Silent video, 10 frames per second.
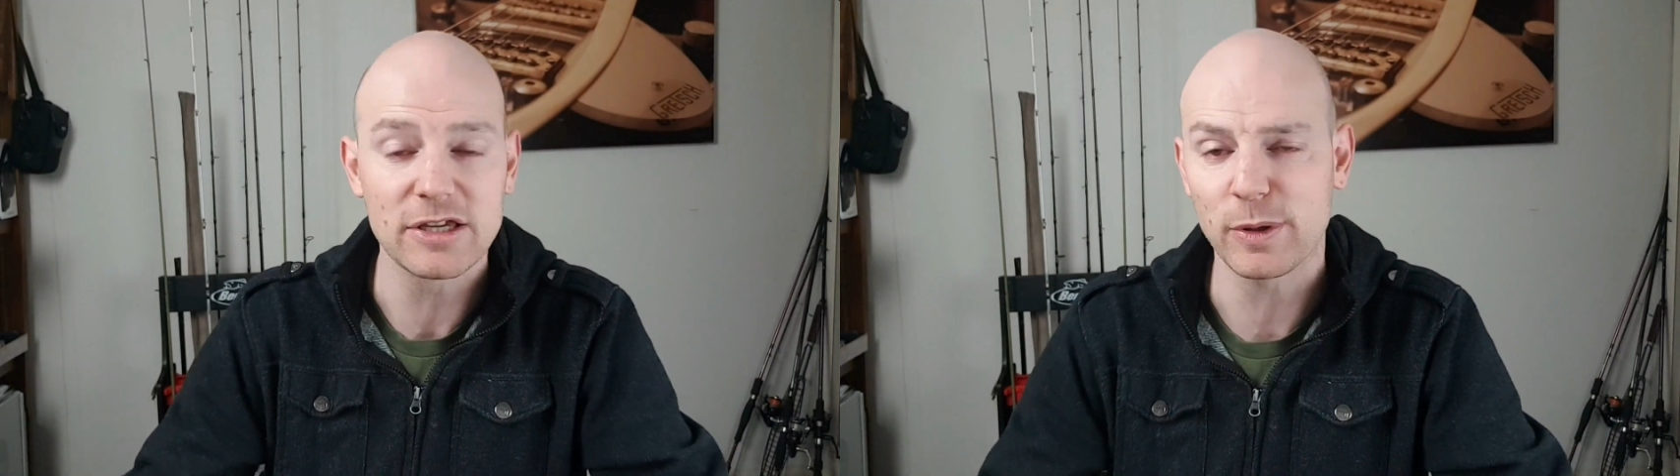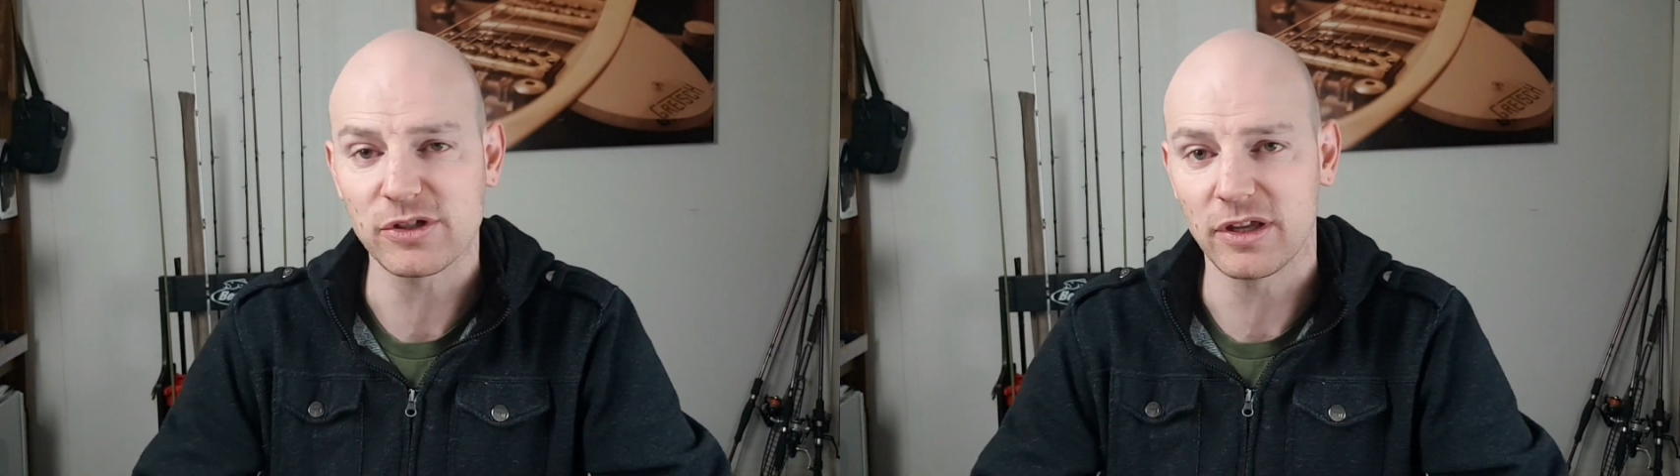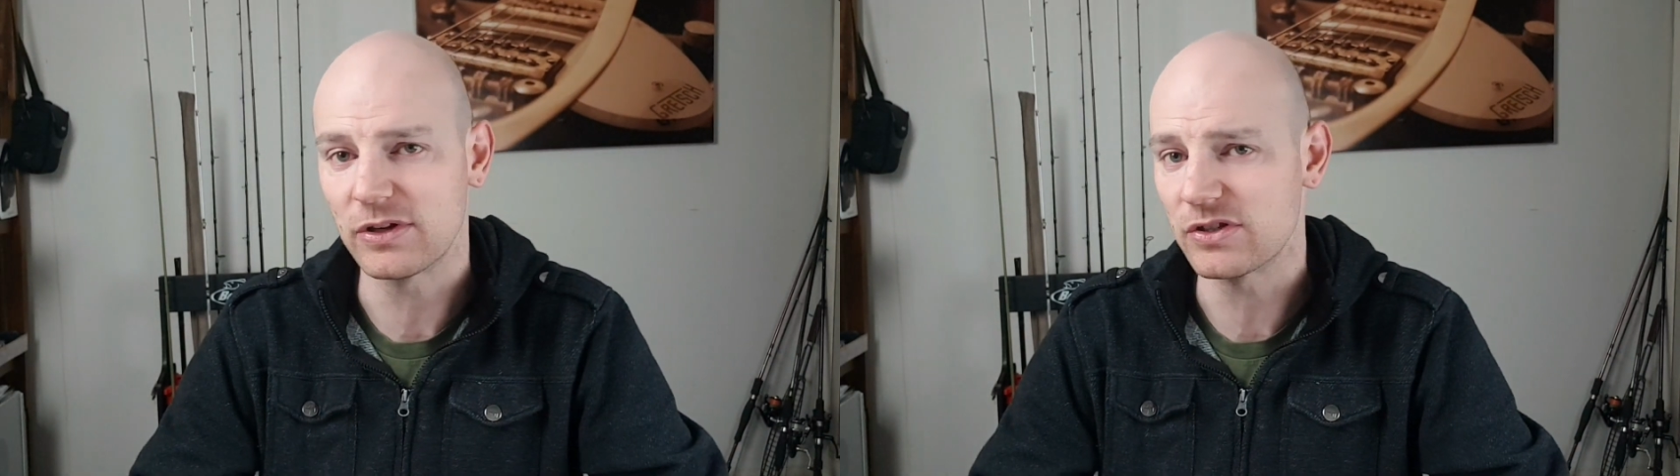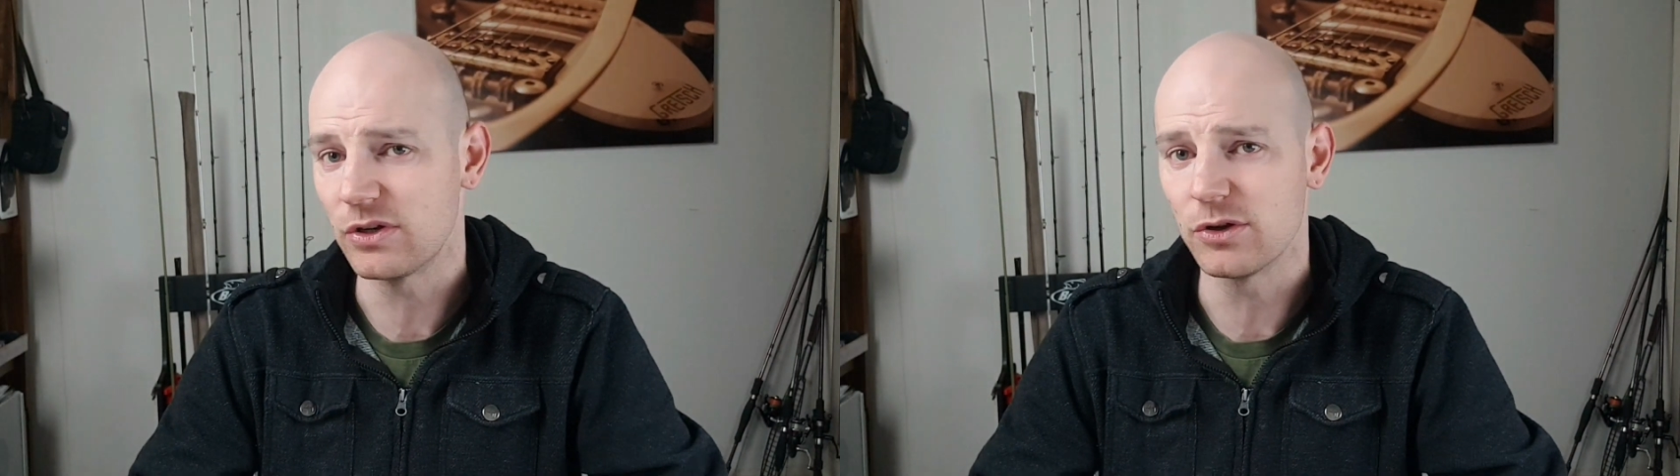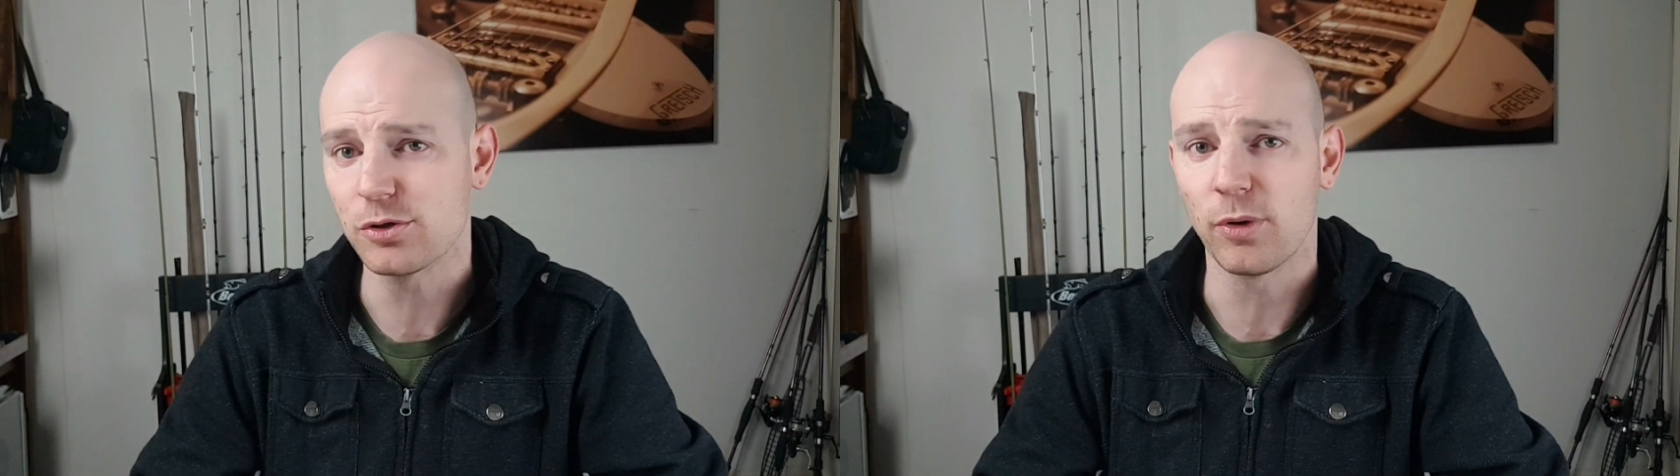especially if it's a
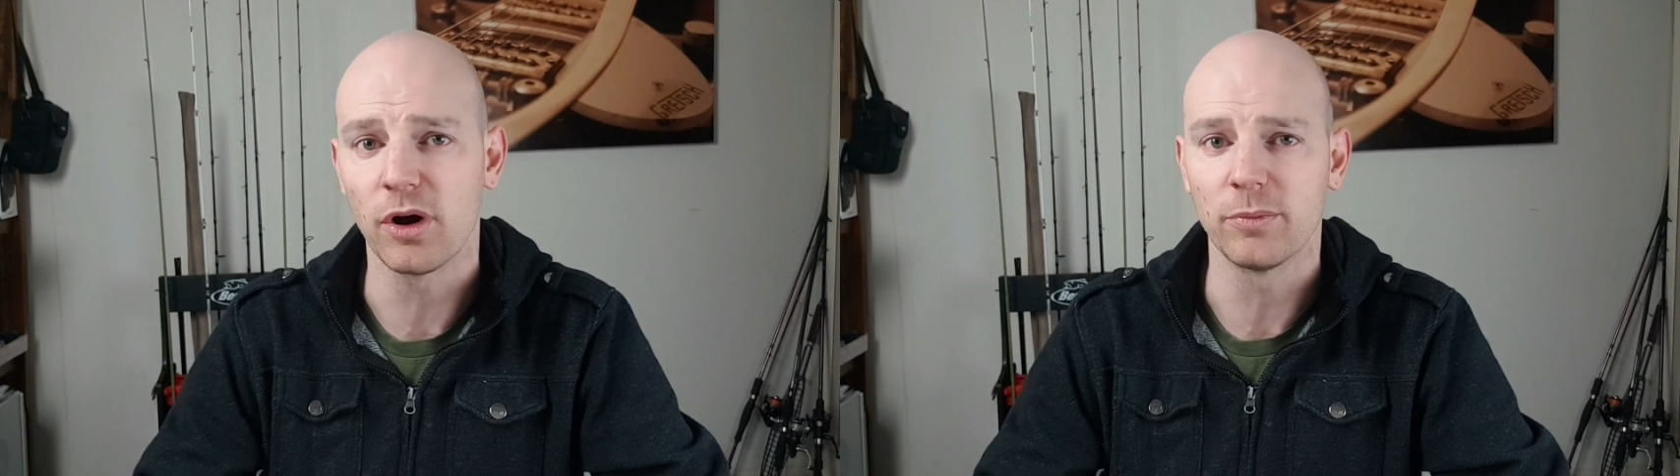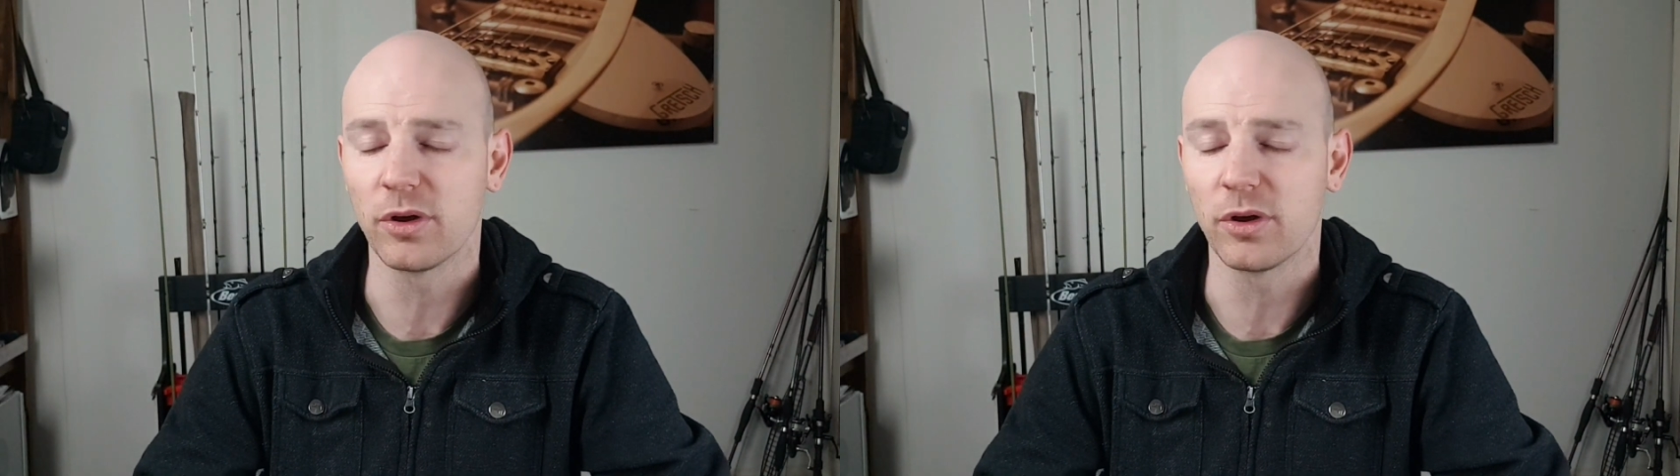new spot,